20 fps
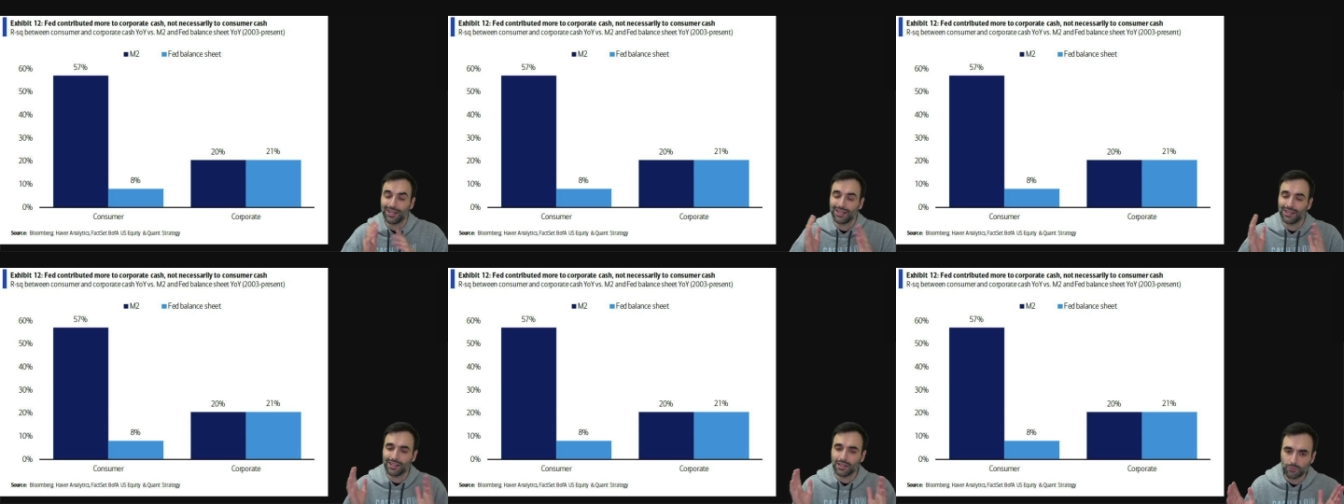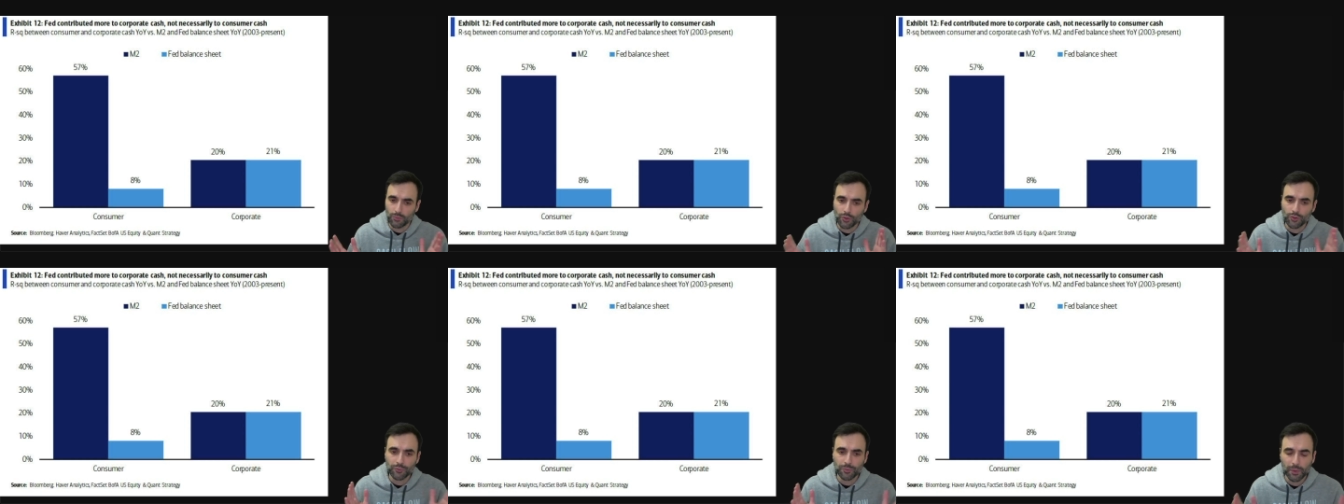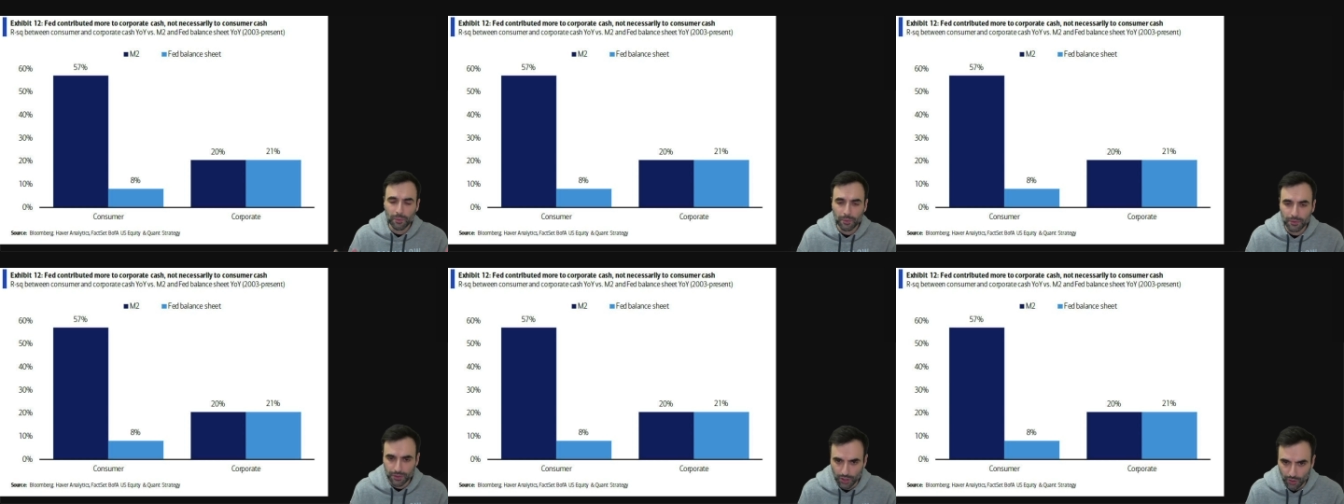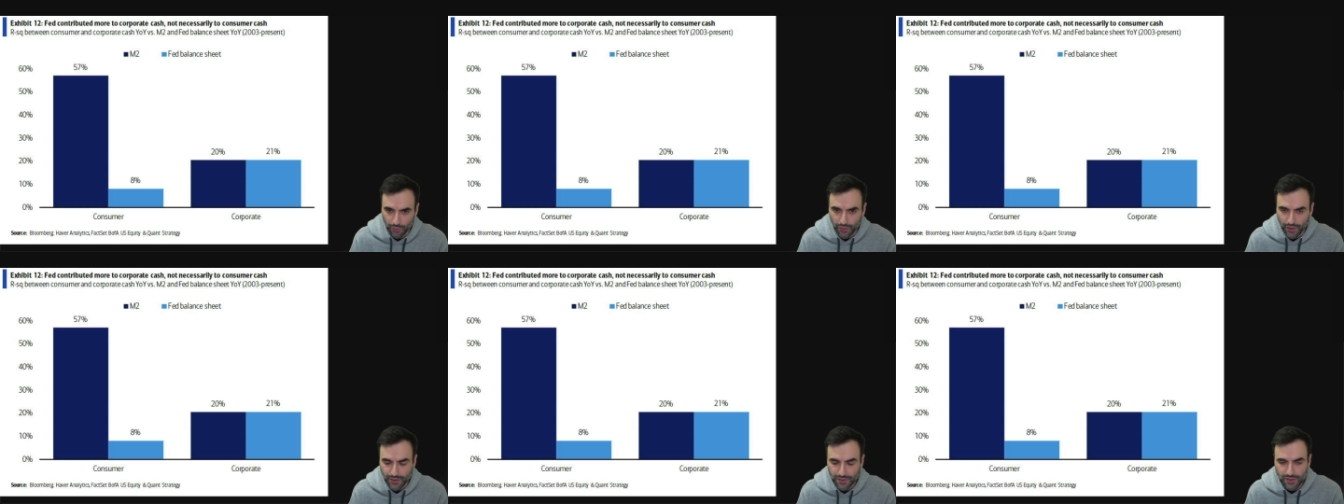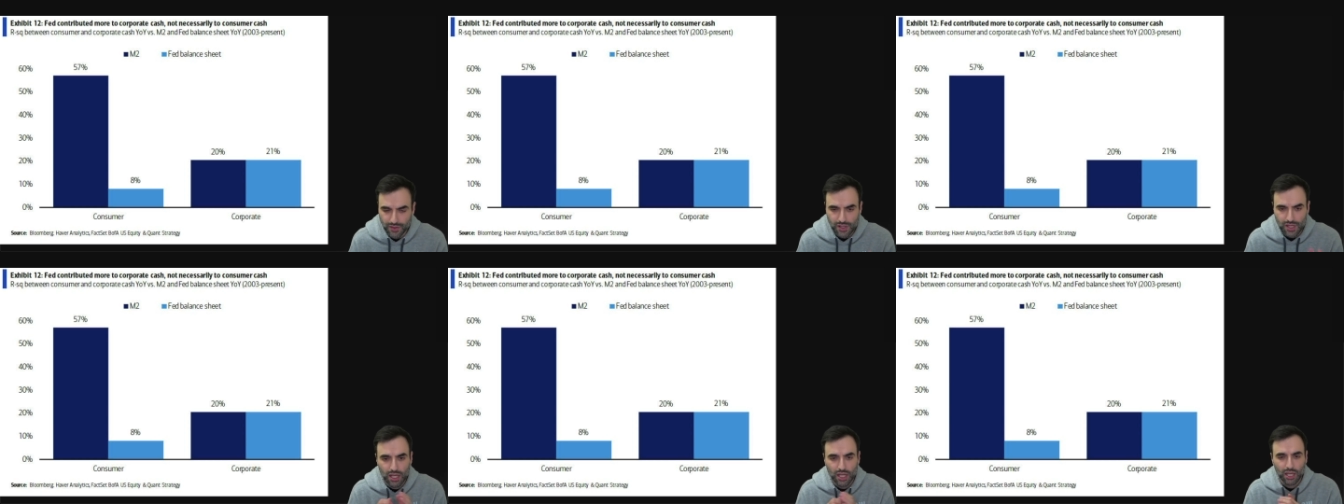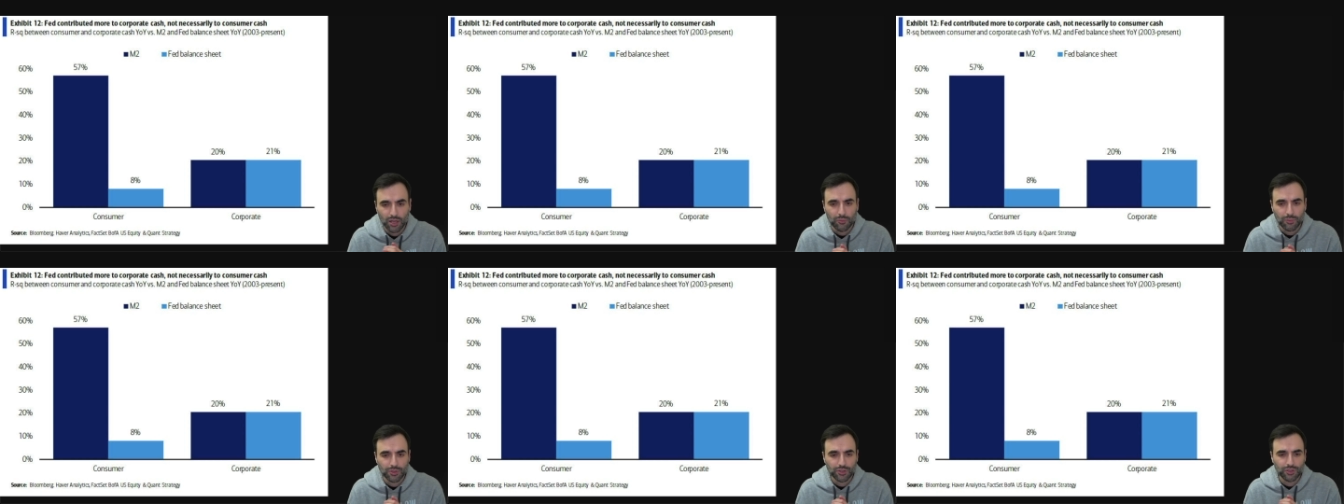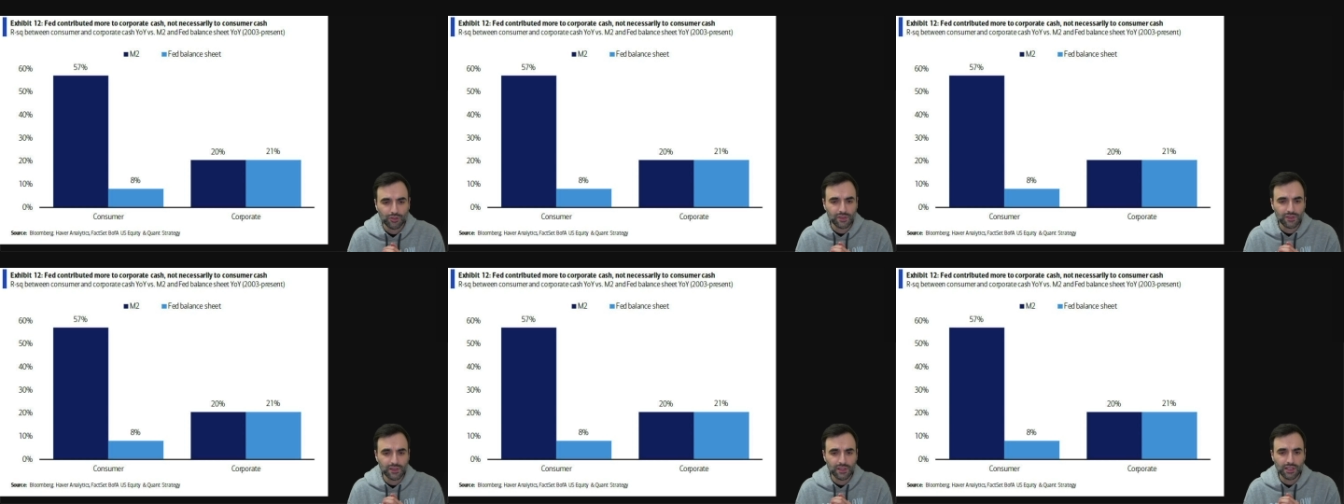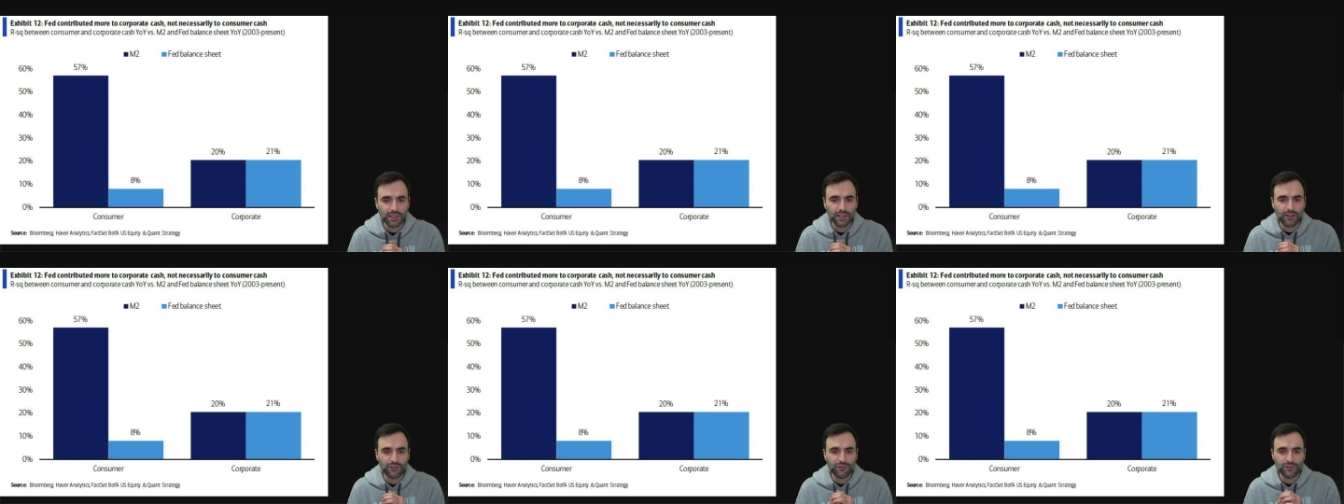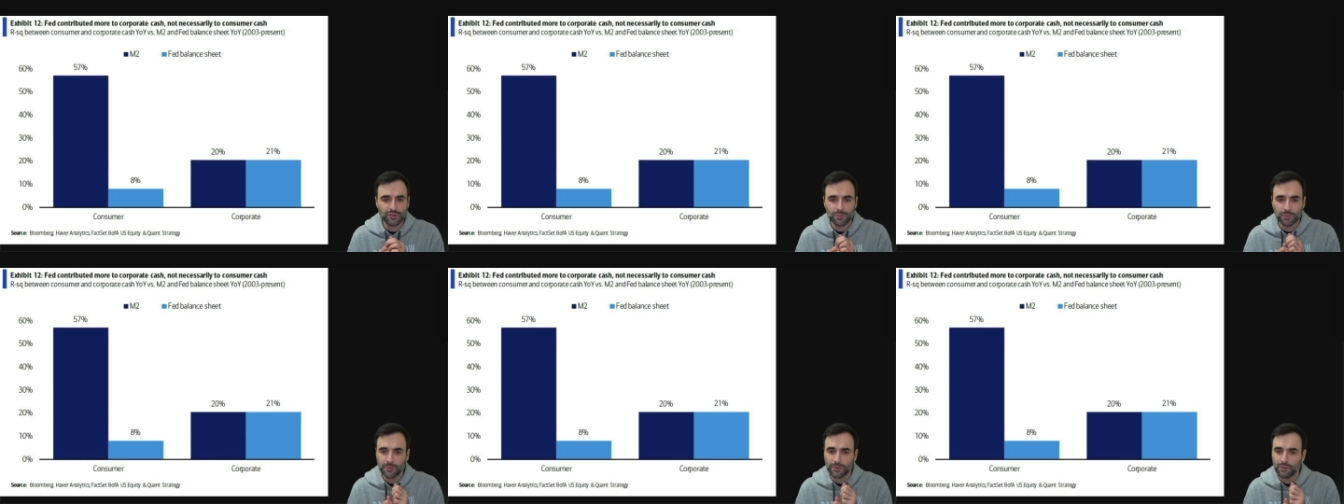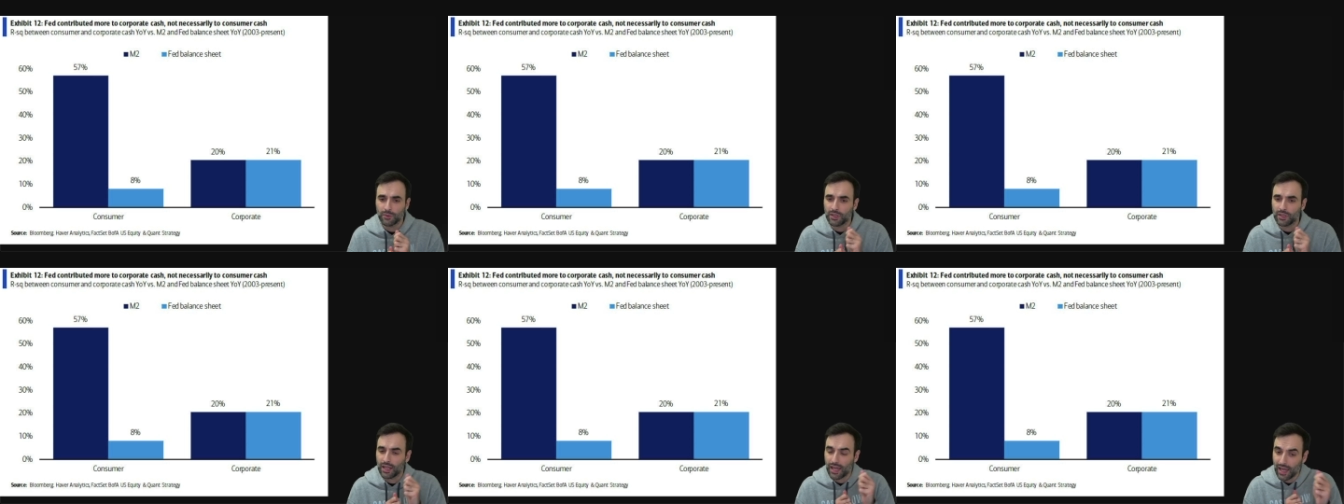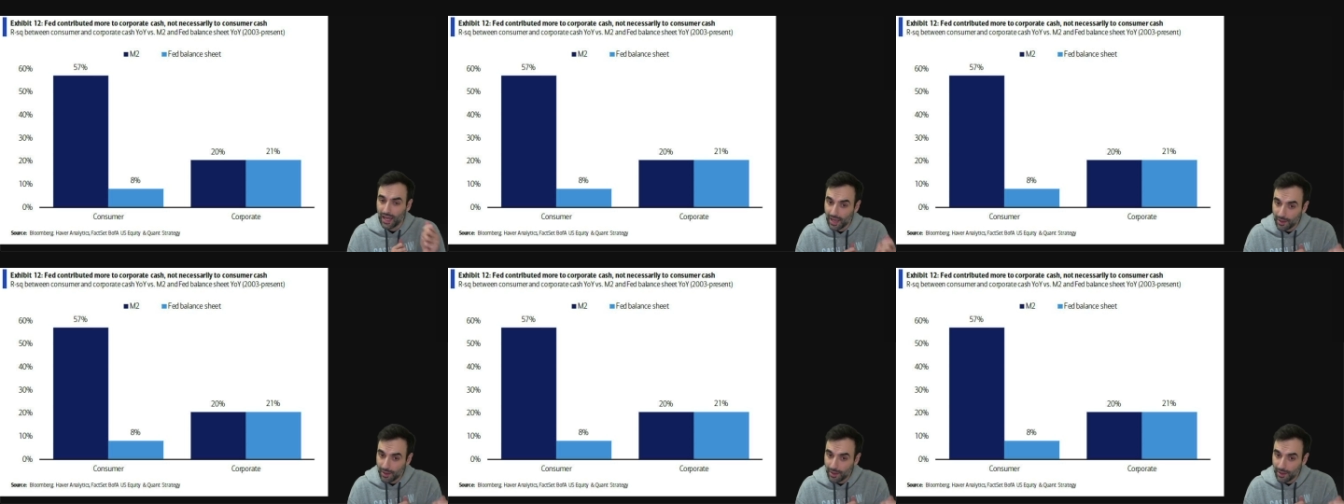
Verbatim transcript: And I think most people know this, but you can see the difference between the